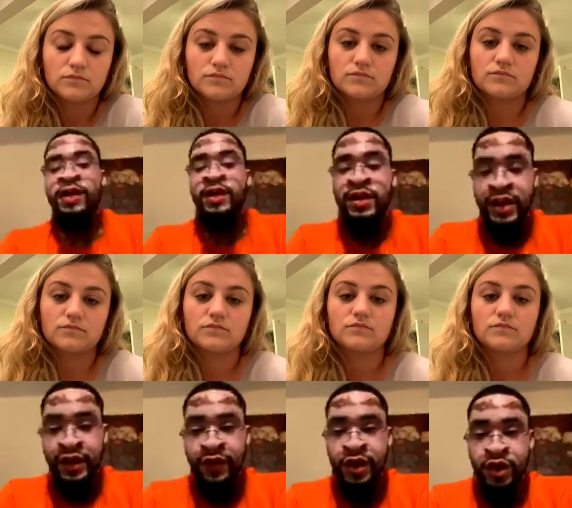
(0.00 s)
Speaker 1: a
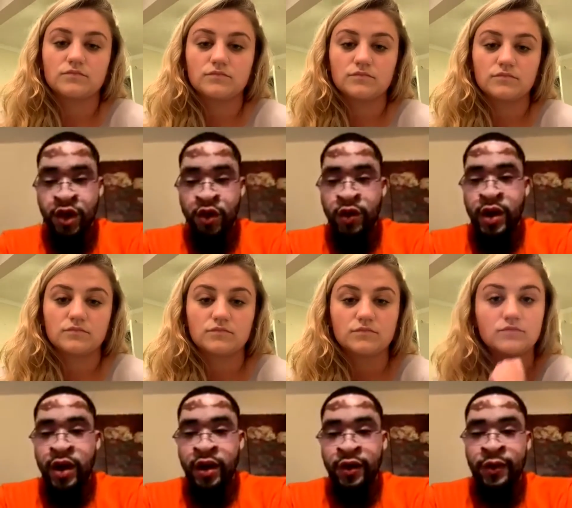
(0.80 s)
tv show
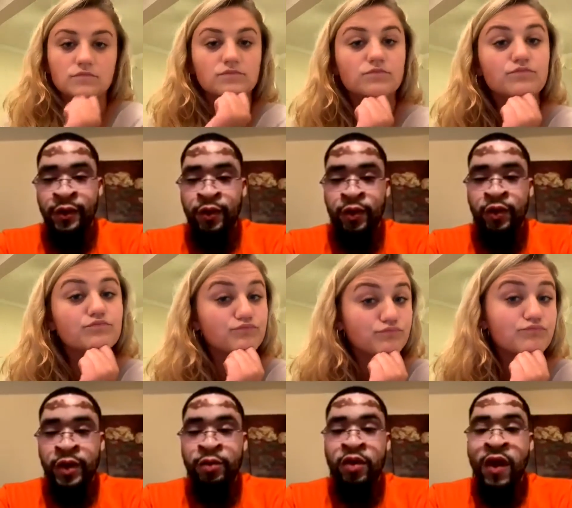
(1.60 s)
um with
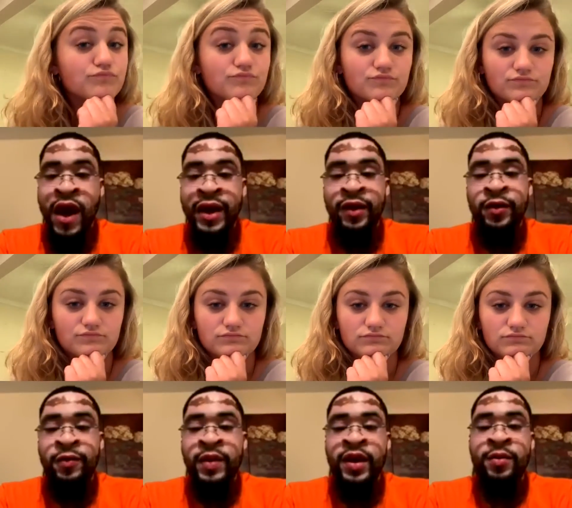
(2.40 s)
mariah
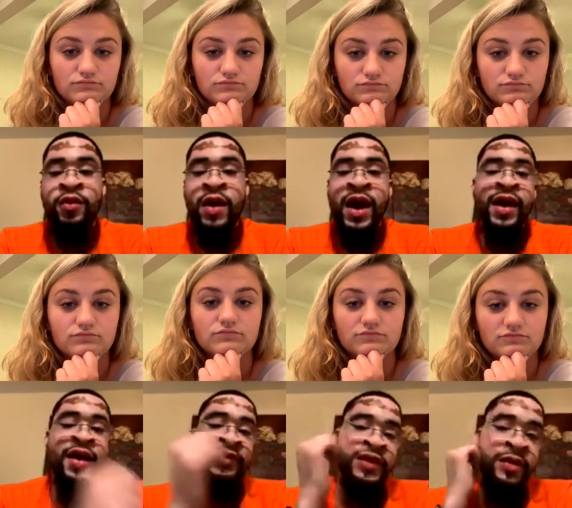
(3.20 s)
me and mariah have
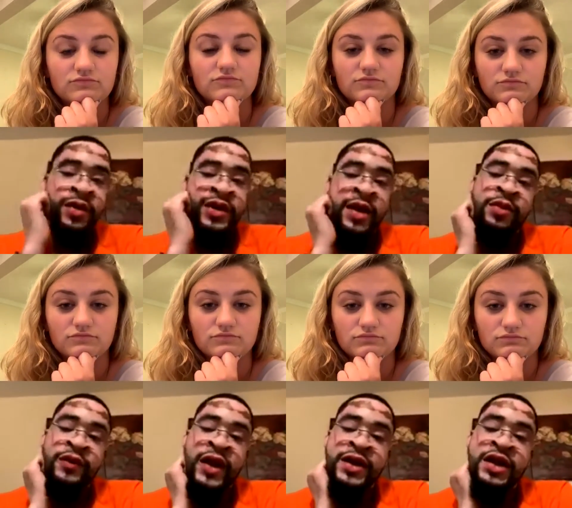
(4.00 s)
some type of
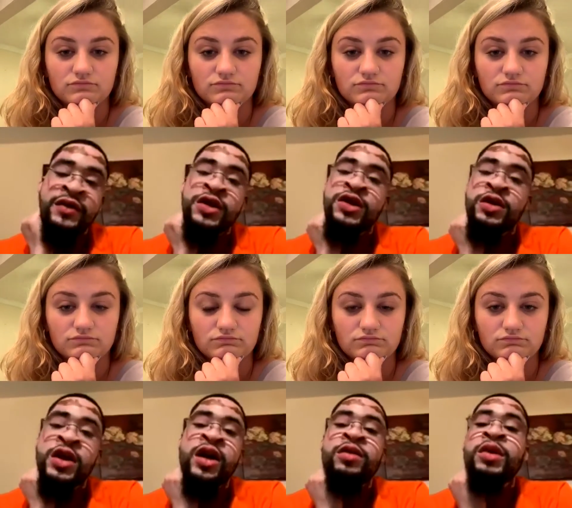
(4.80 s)
like tv show
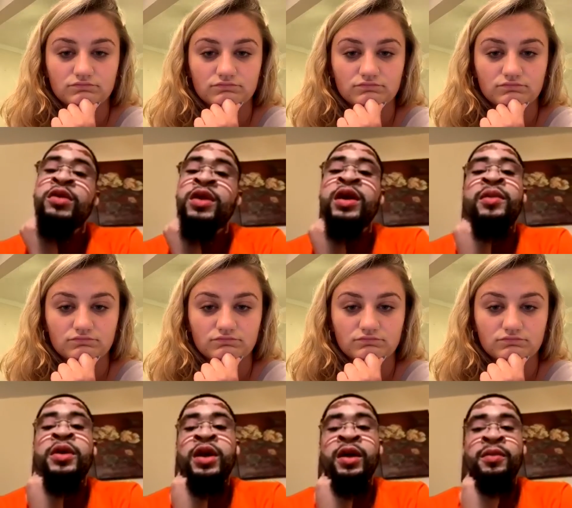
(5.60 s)
documentary coming
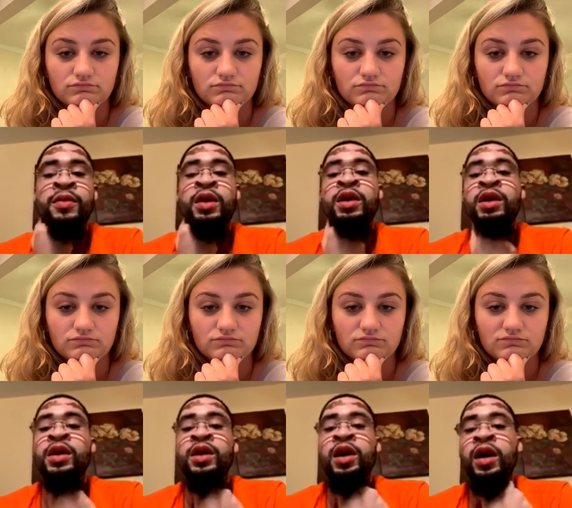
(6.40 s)

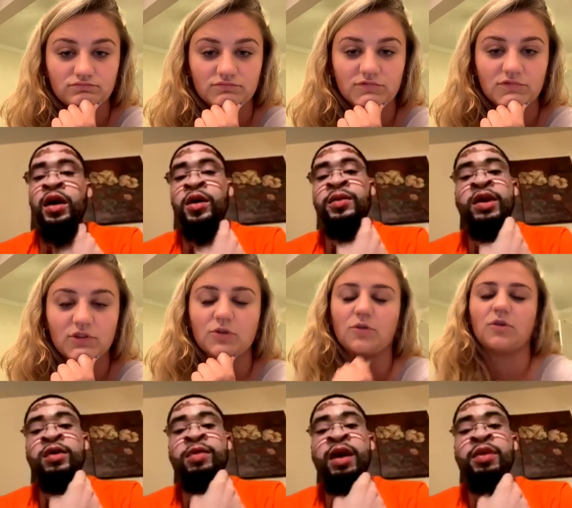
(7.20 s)
up um that we
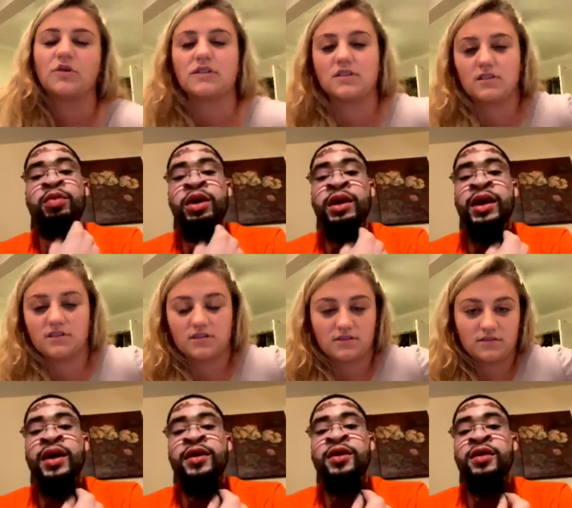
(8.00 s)
might oh. be putting
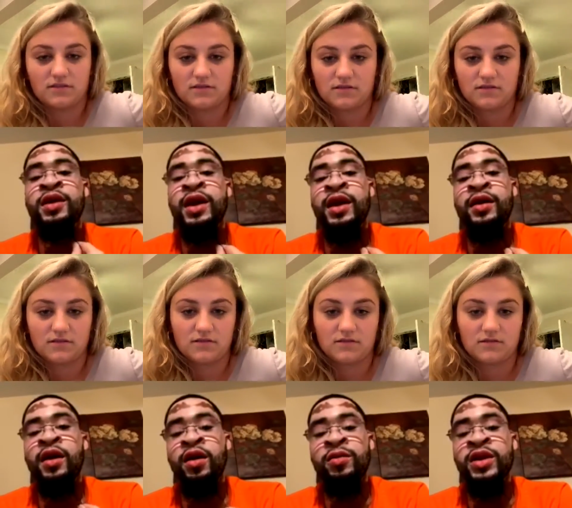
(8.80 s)
together yeah
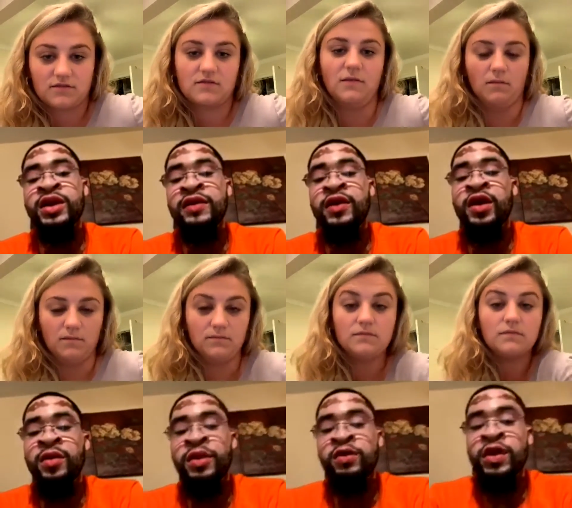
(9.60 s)
um a tv
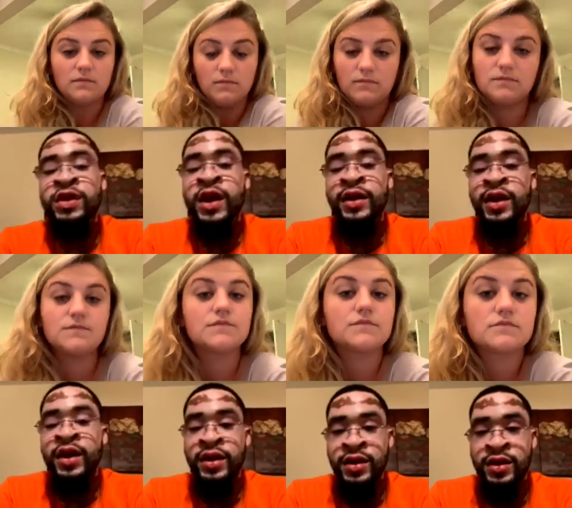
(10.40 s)
company reached out to
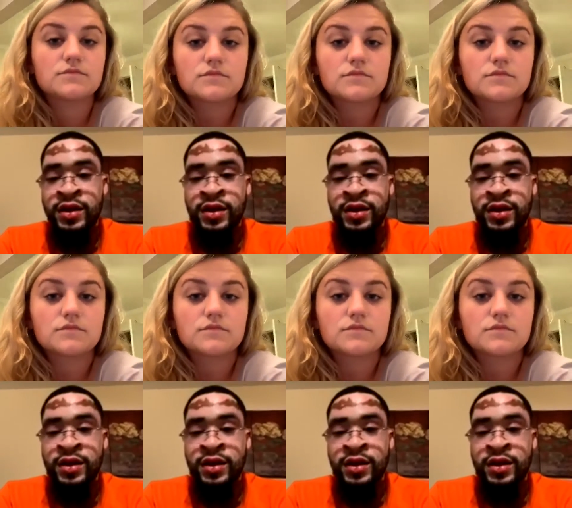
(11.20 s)
us